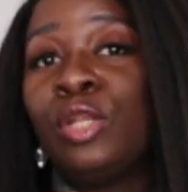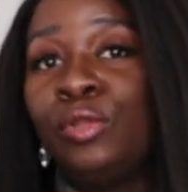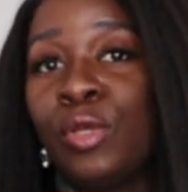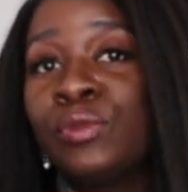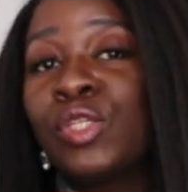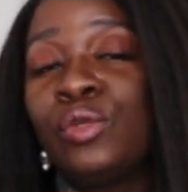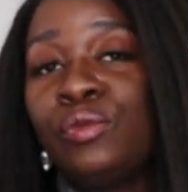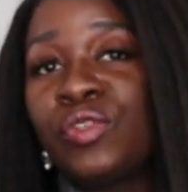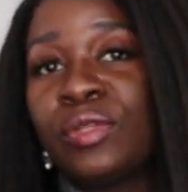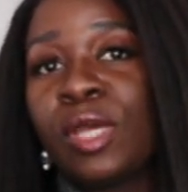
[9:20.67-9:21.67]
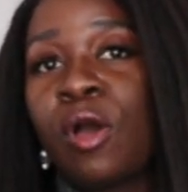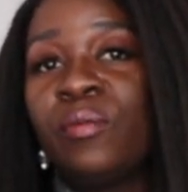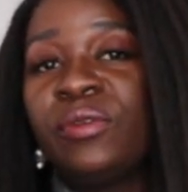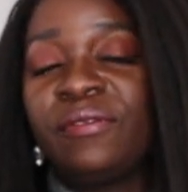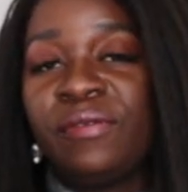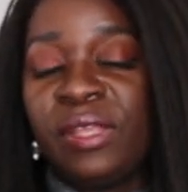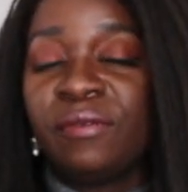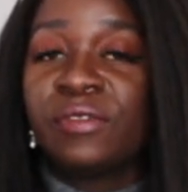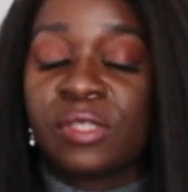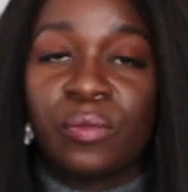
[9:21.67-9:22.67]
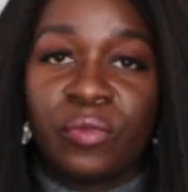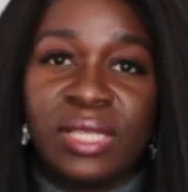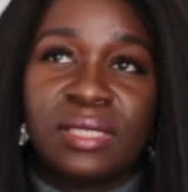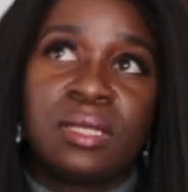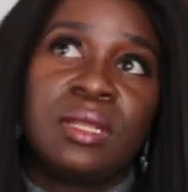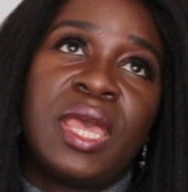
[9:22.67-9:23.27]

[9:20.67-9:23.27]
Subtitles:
don't usually come with feet for some reason.